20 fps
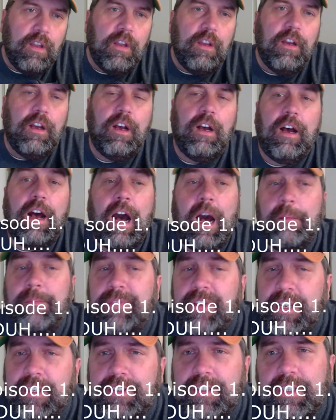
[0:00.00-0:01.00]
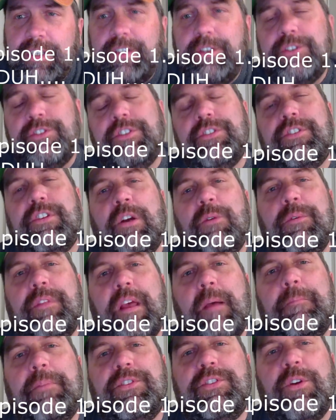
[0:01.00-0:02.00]
Obviously, you should start with
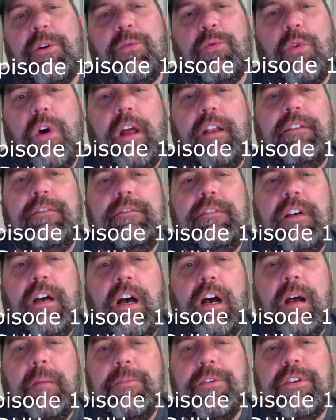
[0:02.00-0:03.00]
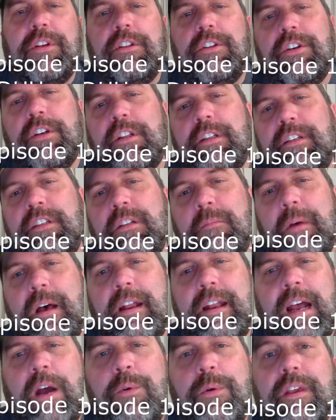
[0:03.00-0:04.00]
episode 1. You can learn a little
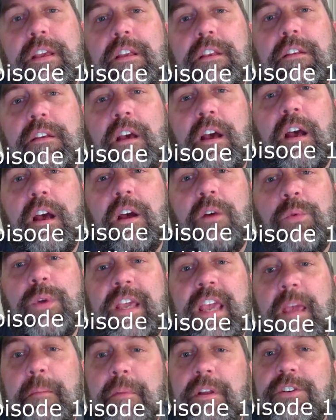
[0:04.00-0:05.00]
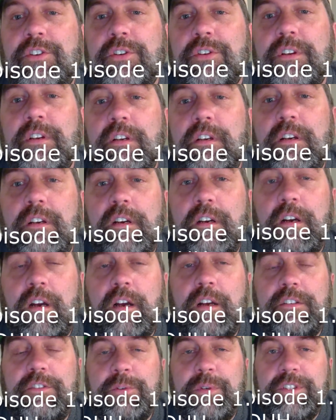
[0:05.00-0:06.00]
about how we came into
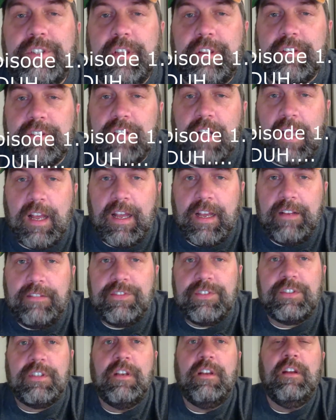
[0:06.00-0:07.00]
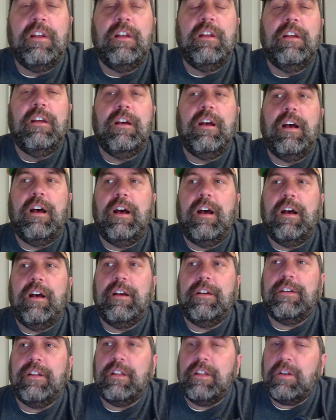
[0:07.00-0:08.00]
to each other's lives,
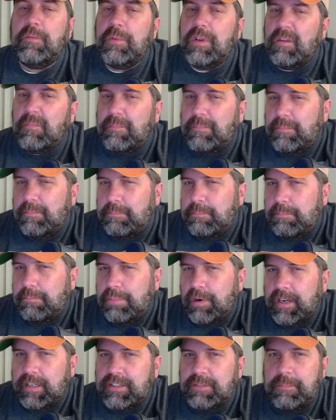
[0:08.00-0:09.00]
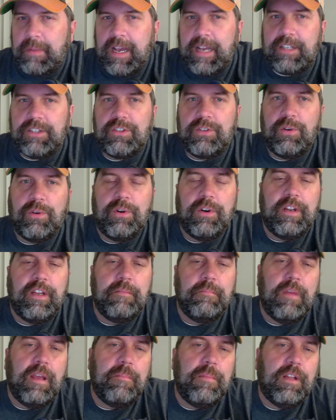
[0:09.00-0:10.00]
a little bit of Brick's backstory,
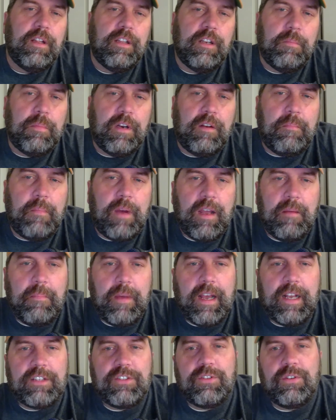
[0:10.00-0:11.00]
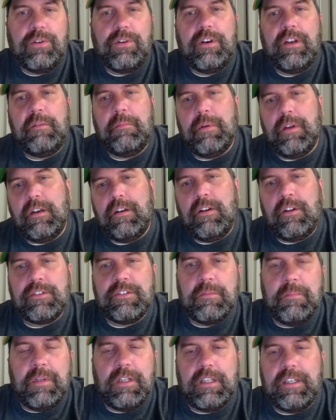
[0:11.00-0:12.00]
maybe a little bit of my backstory, but
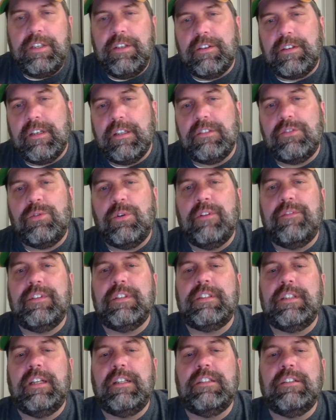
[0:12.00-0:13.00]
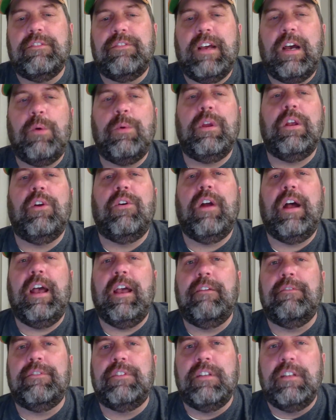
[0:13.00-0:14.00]
ultimately you'll get sort of a sense of how we
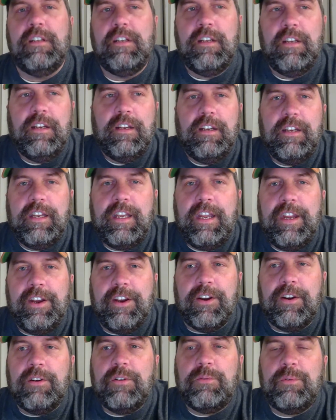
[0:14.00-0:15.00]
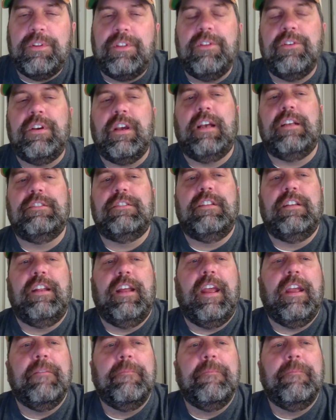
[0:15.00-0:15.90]
arrived here with you guys today.